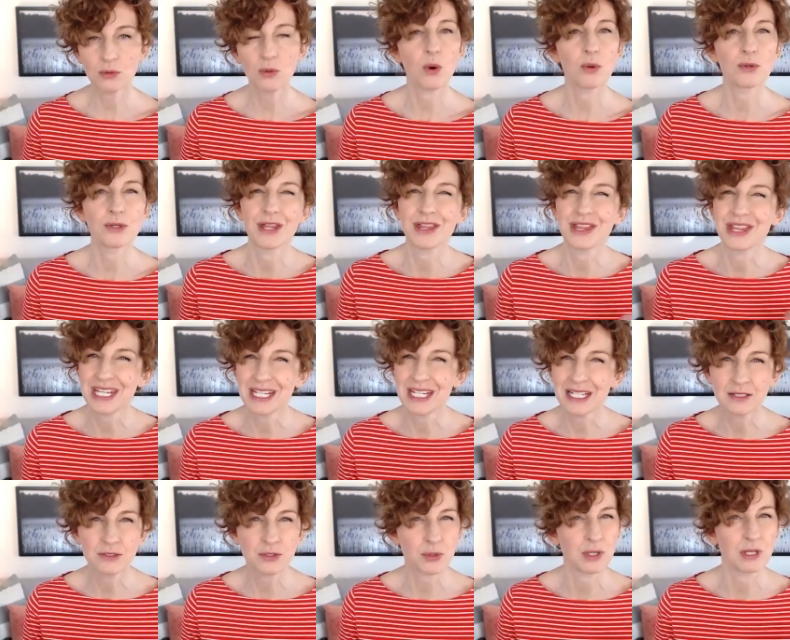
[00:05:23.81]
or the
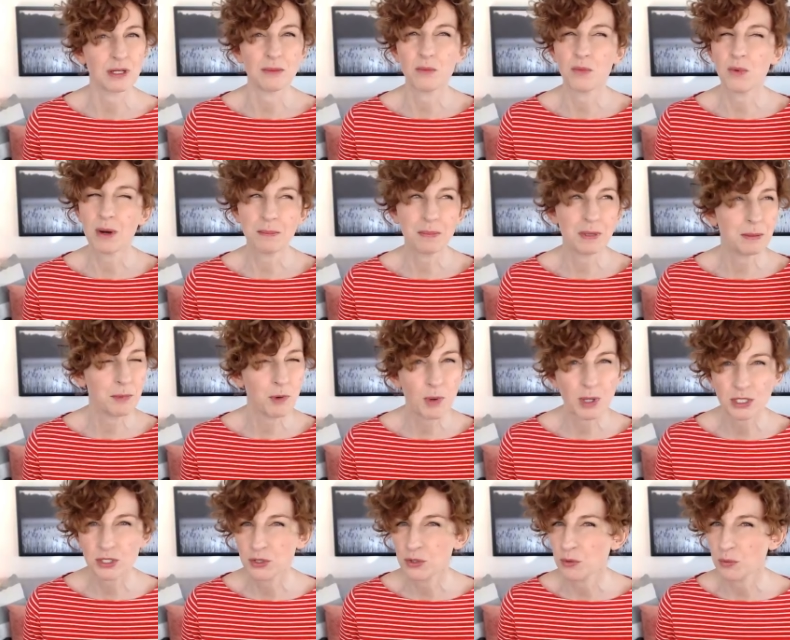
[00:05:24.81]
things, or that what people
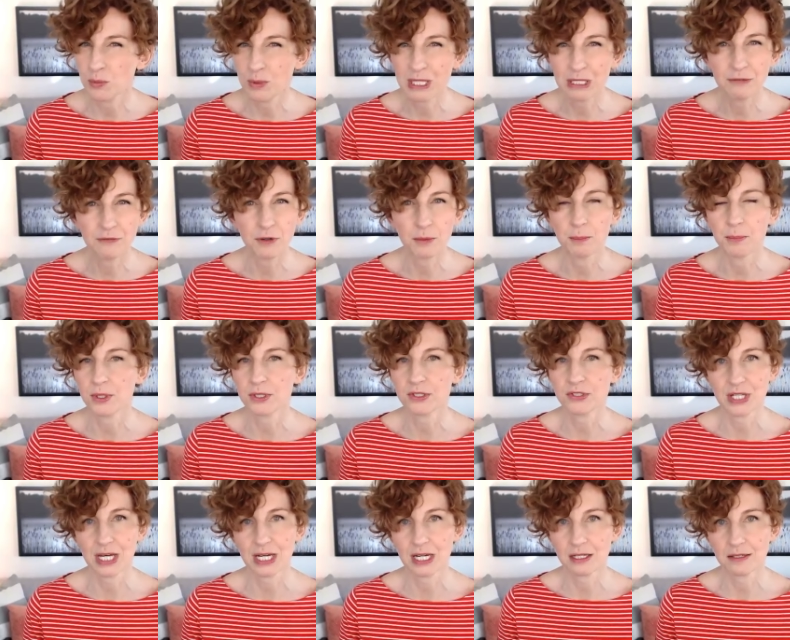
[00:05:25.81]
want you to read for books,
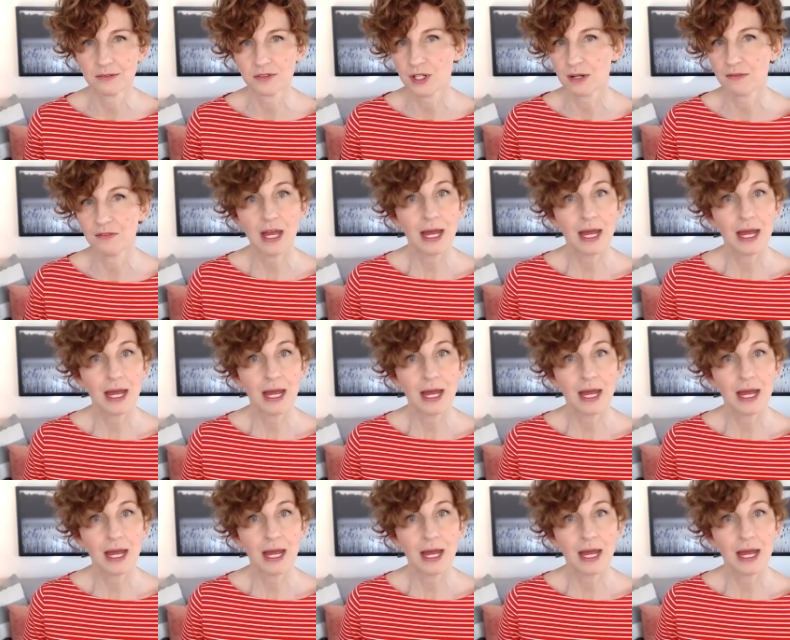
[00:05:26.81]
that kind of stuff,